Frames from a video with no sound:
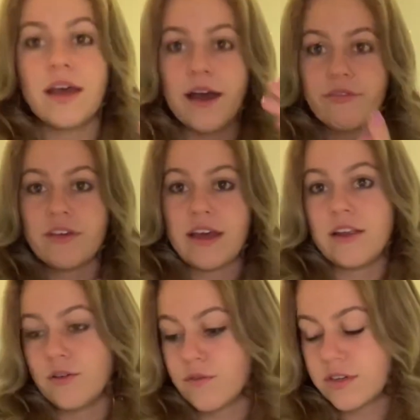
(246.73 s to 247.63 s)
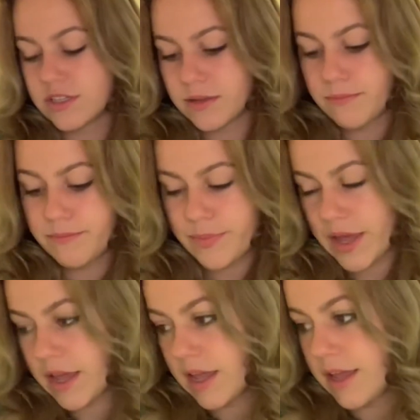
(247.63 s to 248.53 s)
have to head over to the
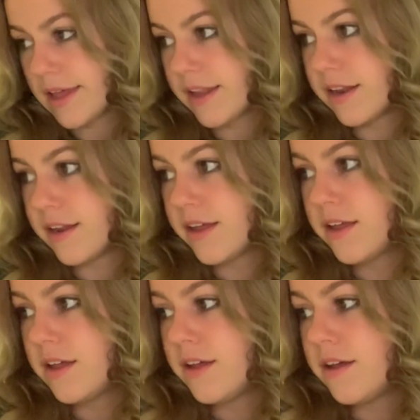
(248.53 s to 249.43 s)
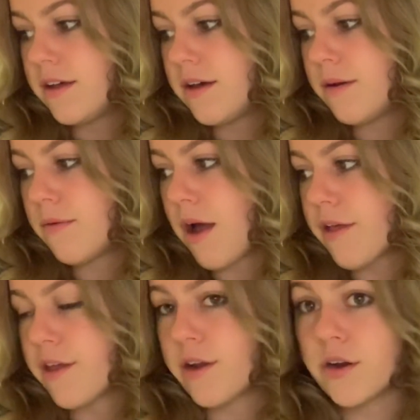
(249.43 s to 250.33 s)
bank and I
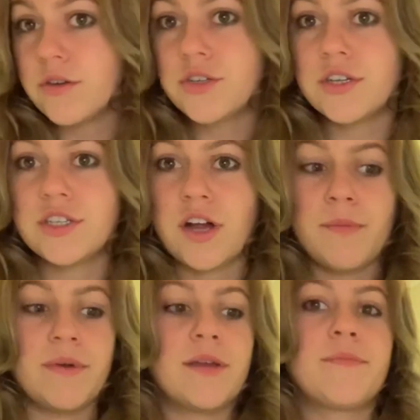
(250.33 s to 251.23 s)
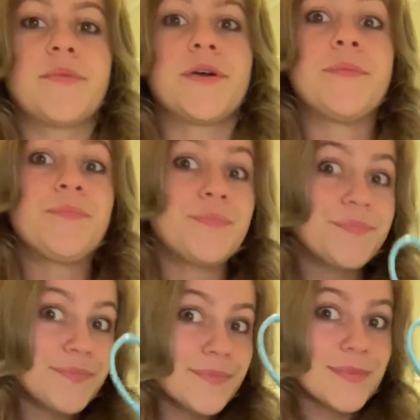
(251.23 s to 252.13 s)
think grocery shopping, but
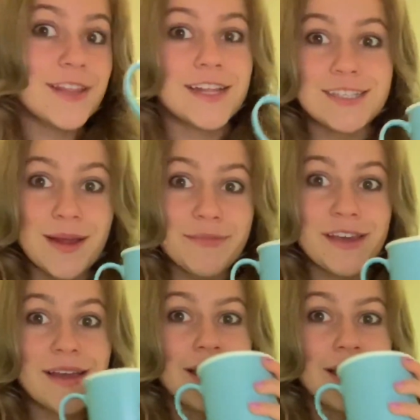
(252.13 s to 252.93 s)
that's an update.